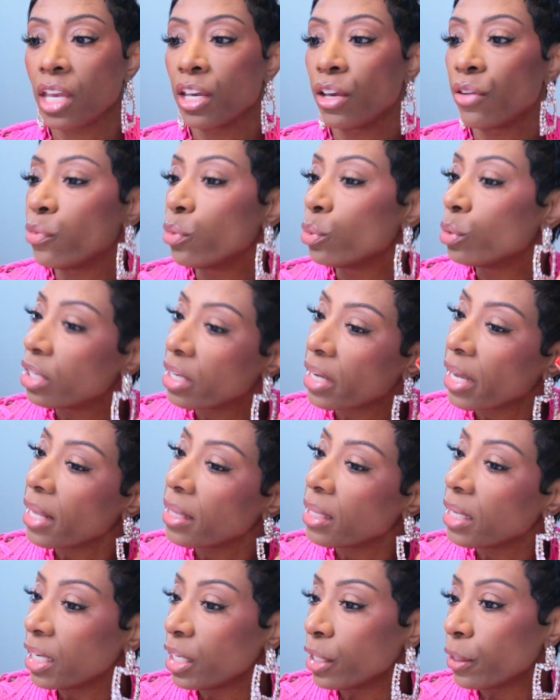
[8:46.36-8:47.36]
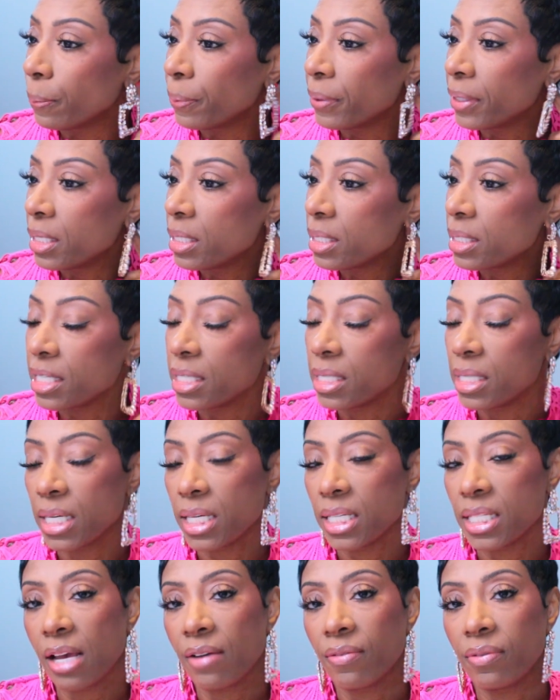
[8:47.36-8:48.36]
if you look at the earpiece it
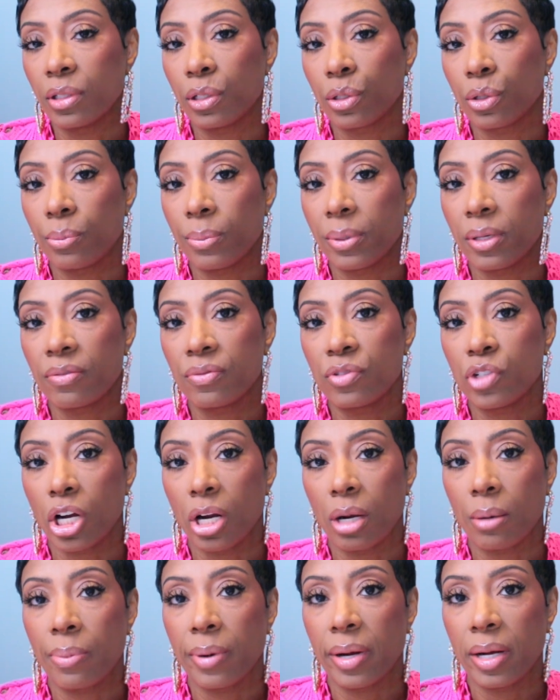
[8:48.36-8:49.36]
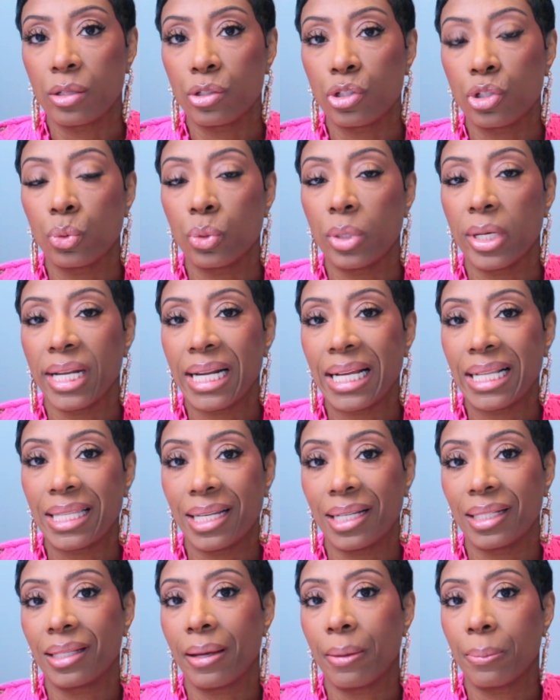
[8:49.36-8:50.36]
does have a little bit of dark brown to it and i
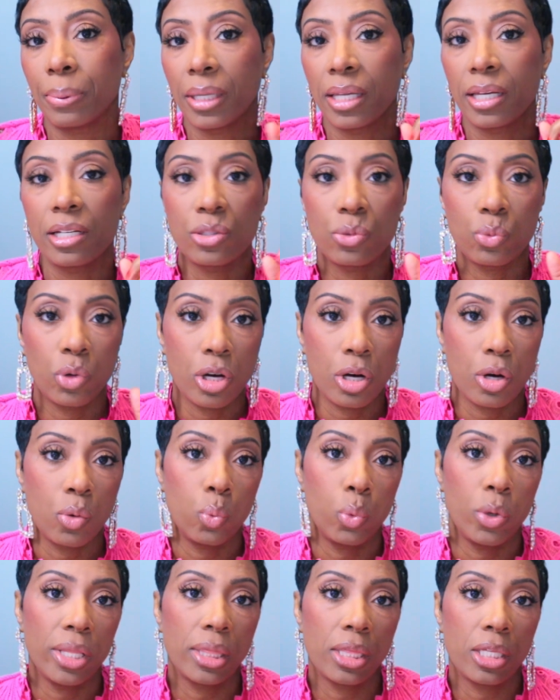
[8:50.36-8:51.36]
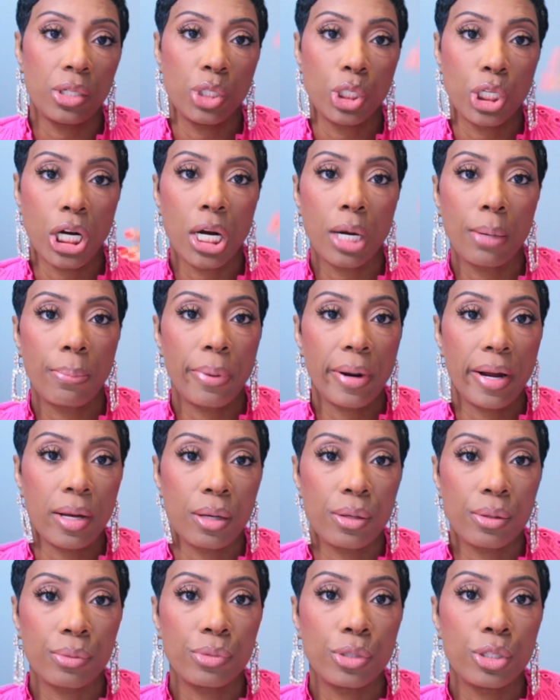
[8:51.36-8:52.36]
think that plays well with the dark
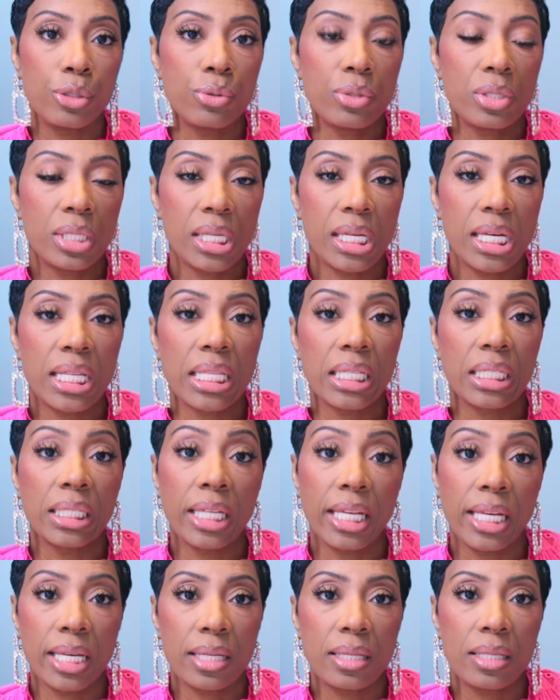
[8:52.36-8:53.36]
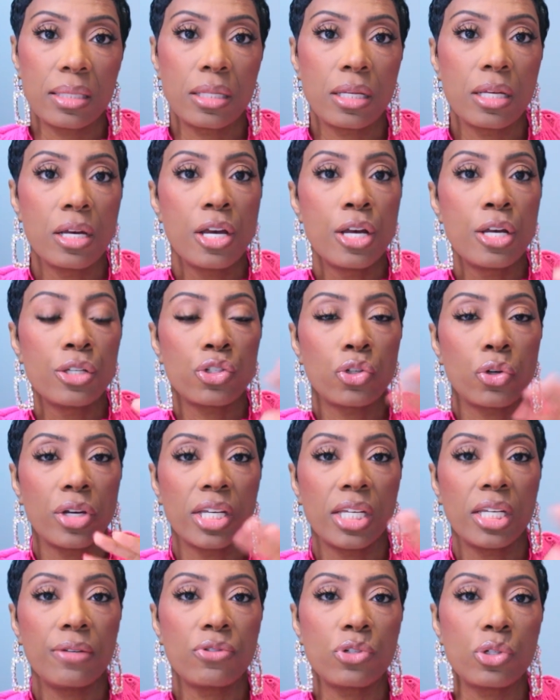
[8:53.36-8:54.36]
brown you see in the lens so
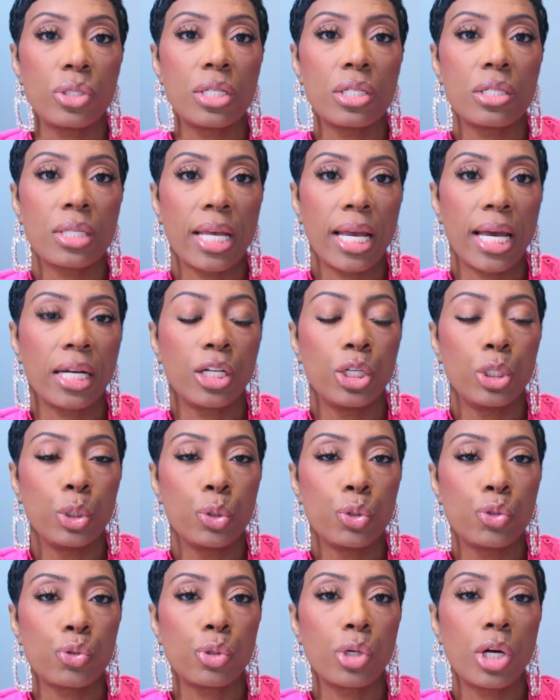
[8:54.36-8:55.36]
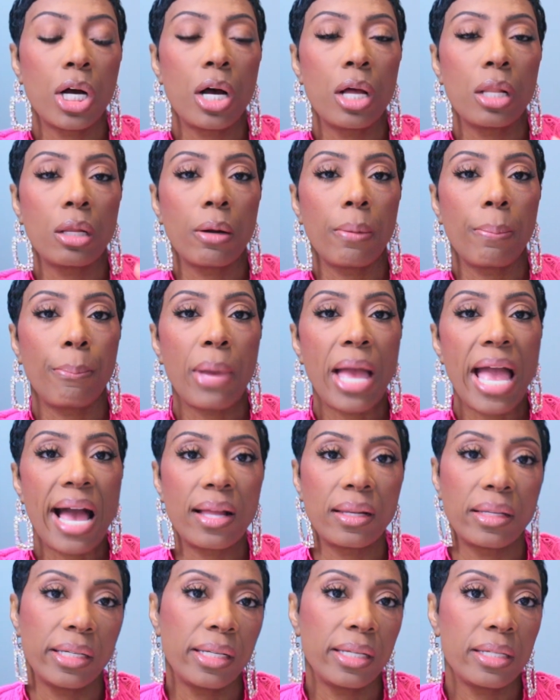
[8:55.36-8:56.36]
it gives you this kind of neutral color
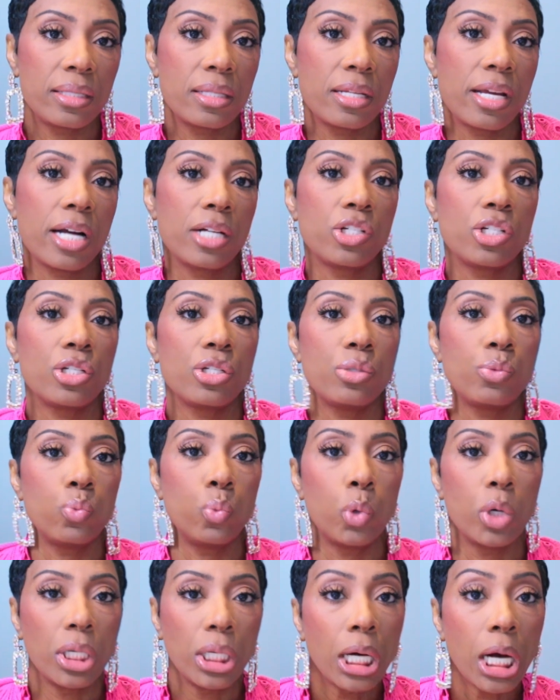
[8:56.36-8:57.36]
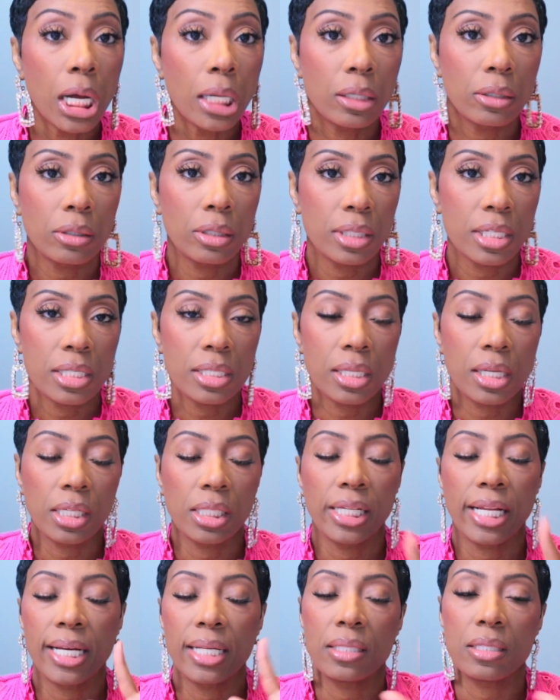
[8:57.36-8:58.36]
palette it's not just one color on the
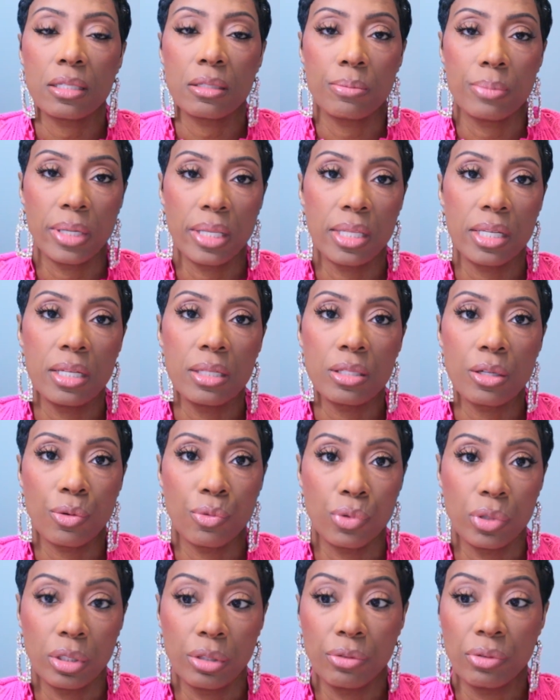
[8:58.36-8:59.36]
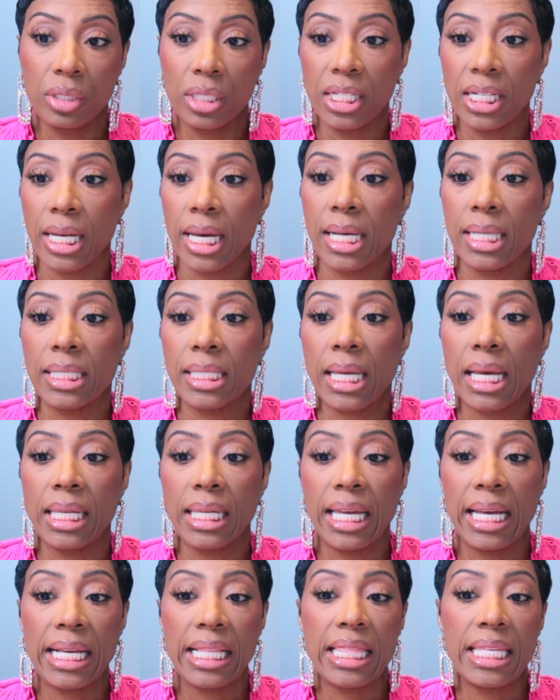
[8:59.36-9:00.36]
sunglasses but these are really really nice i
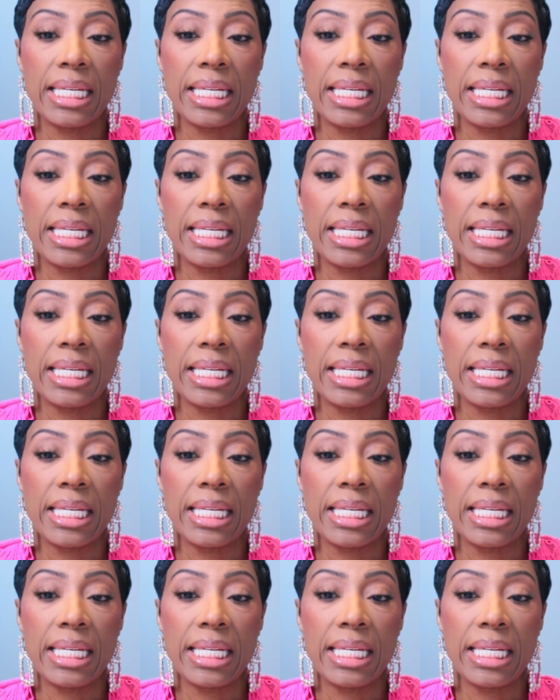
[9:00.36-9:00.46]
like